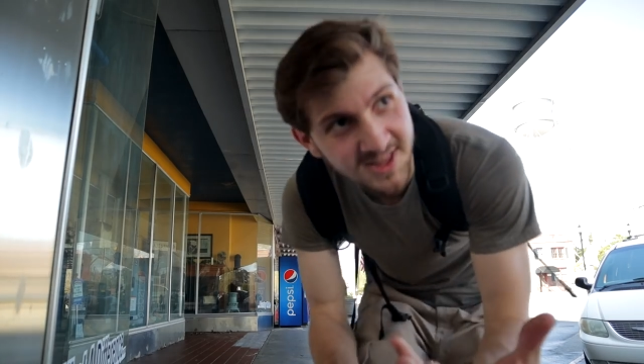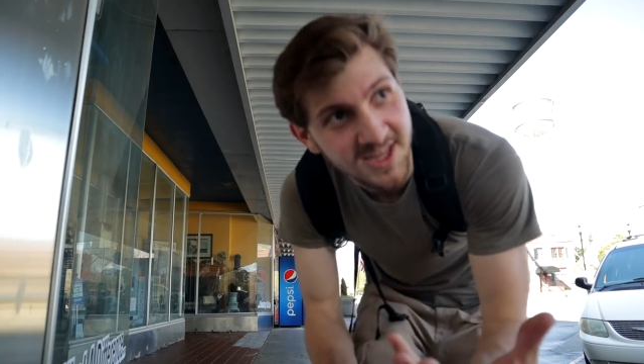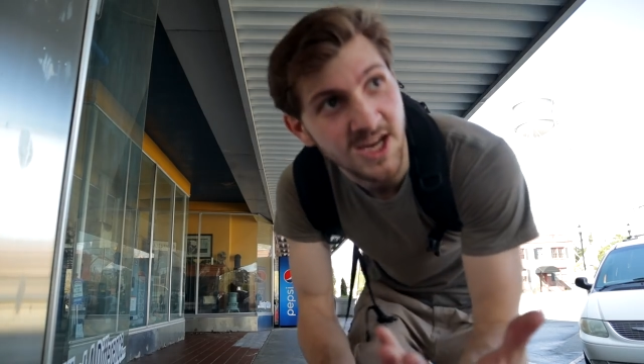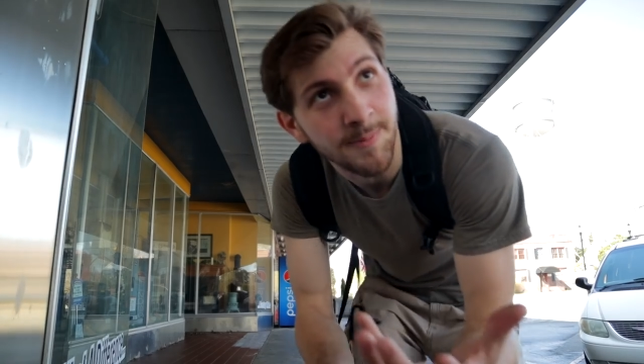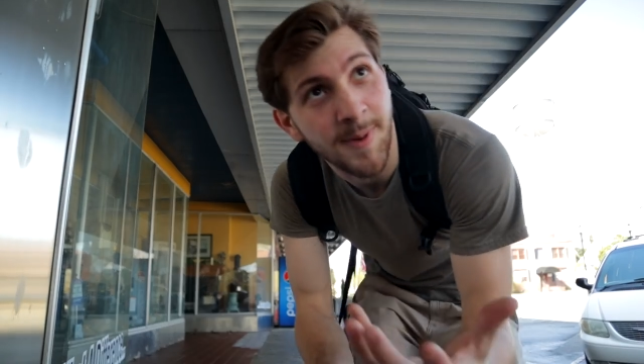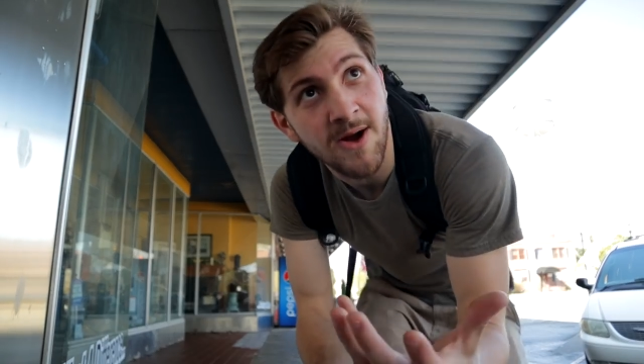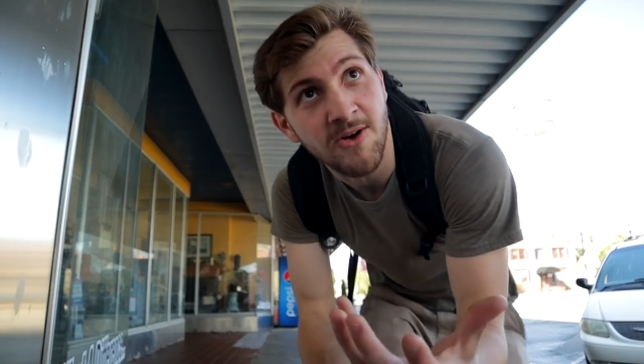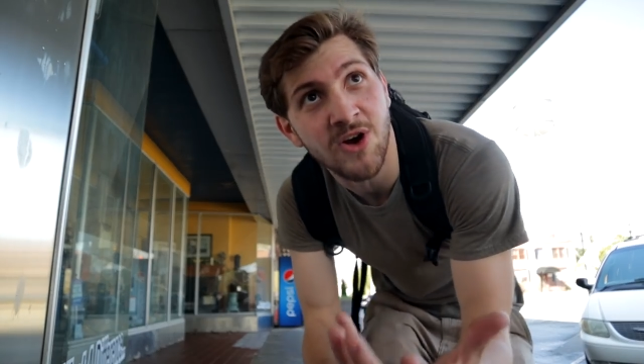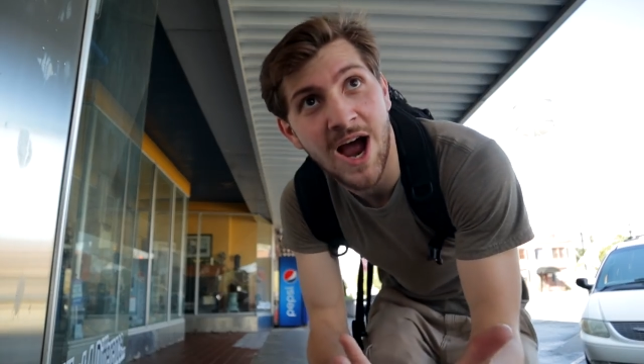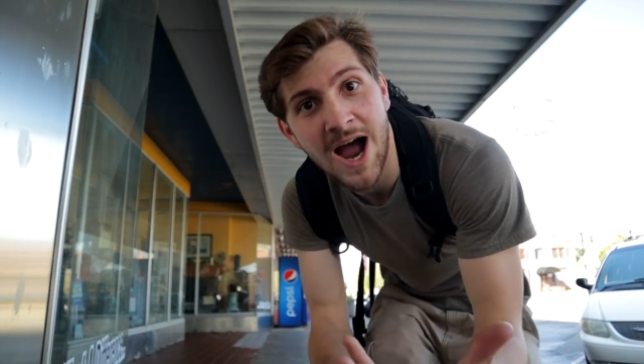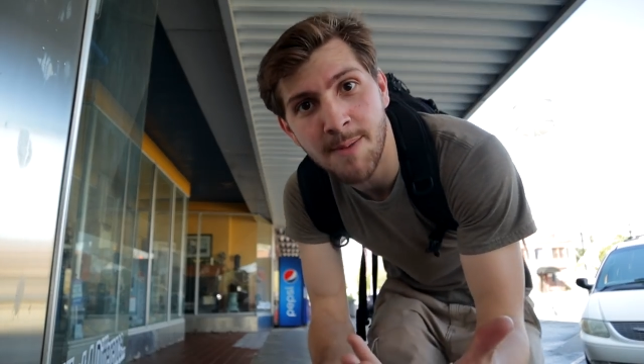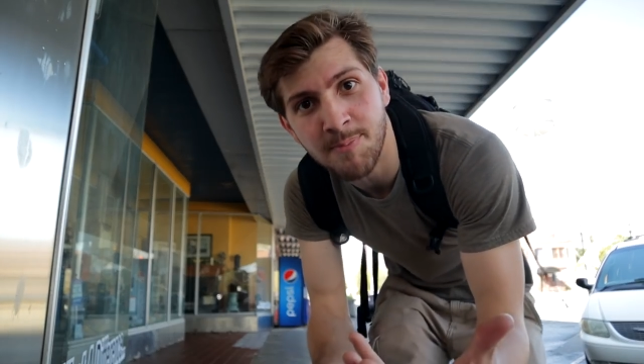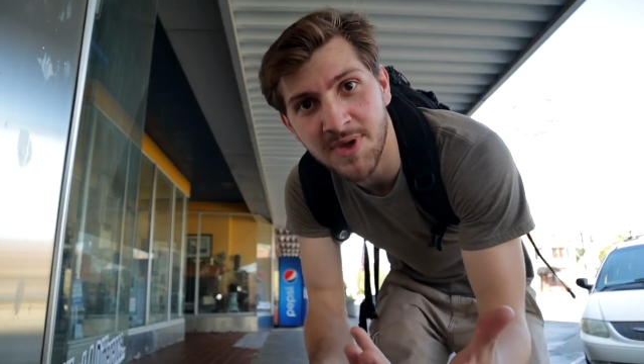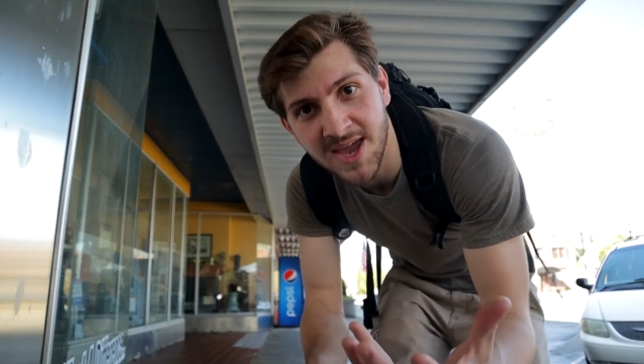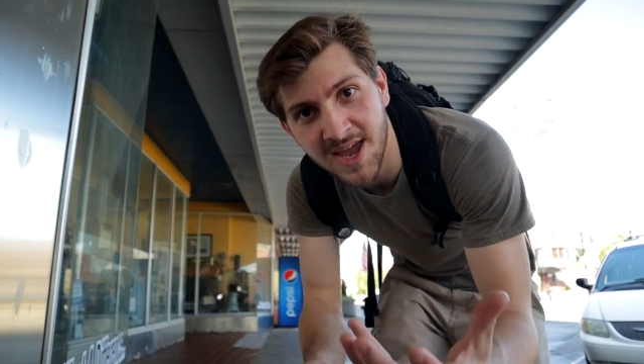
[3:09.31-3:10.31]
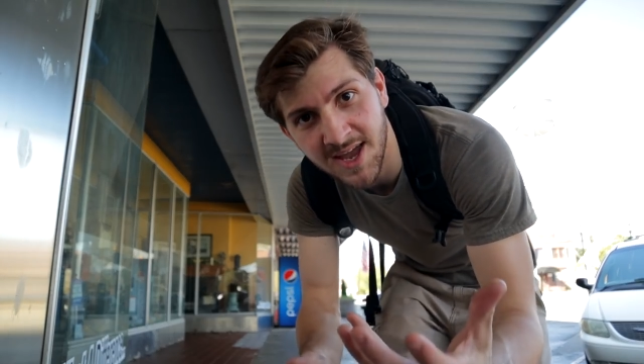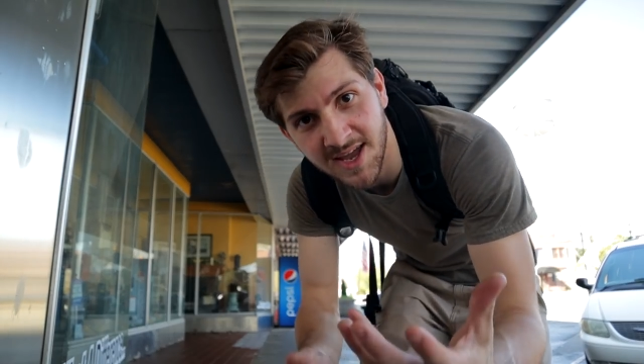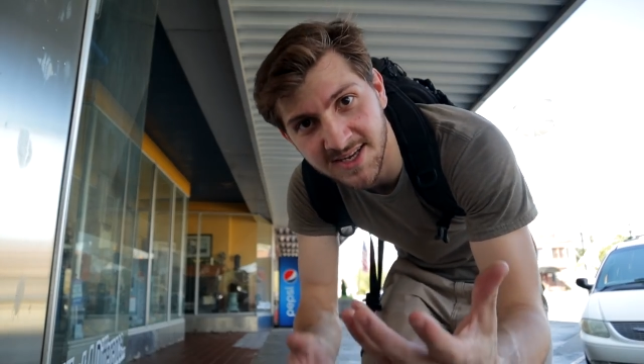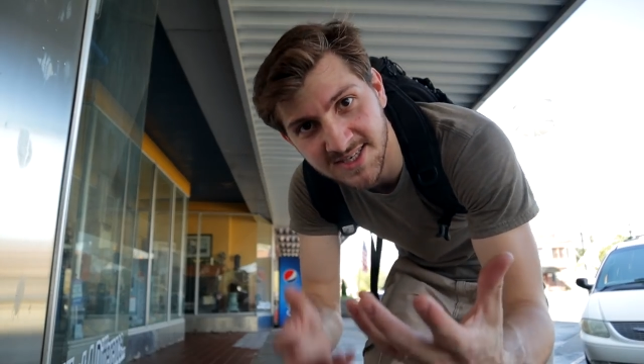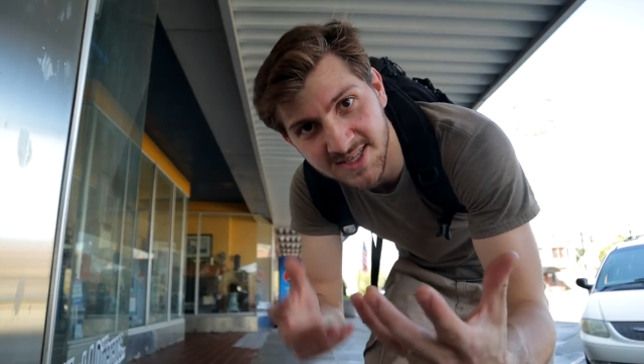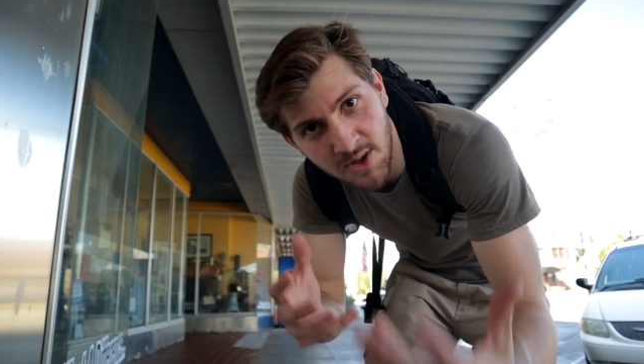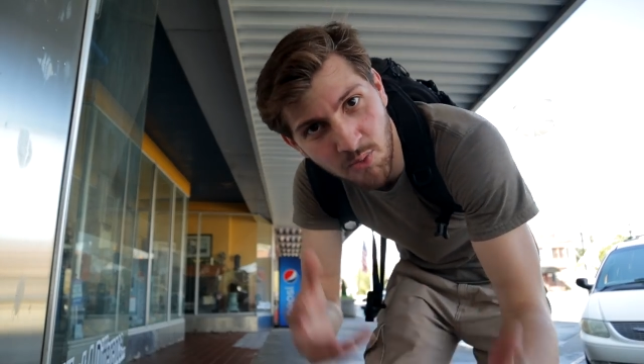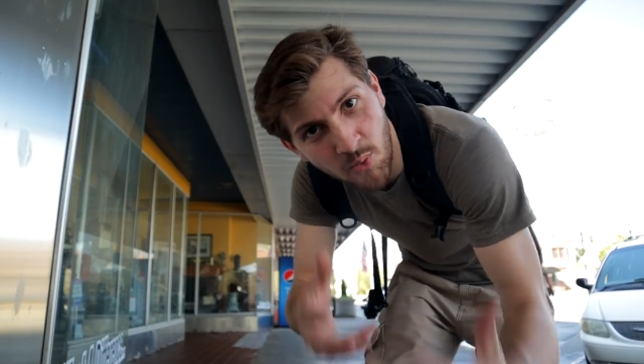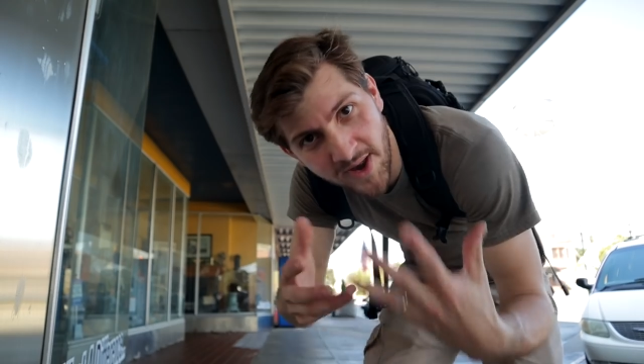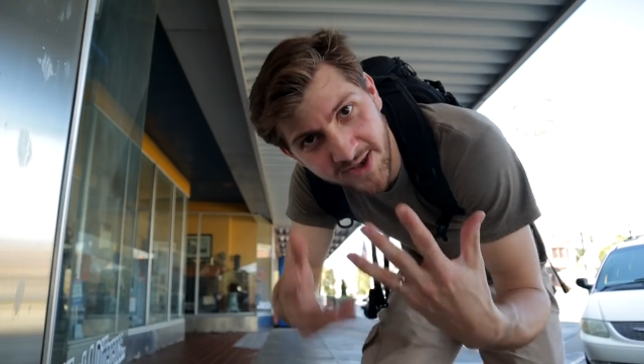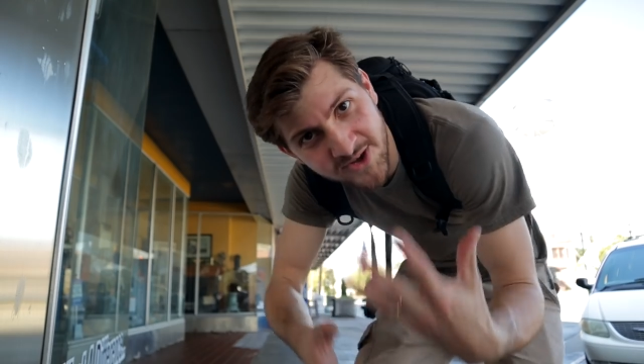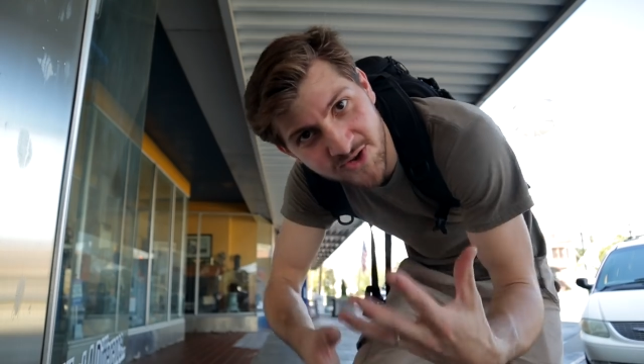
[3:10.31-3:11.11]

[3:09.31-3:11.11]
to think about copying is that when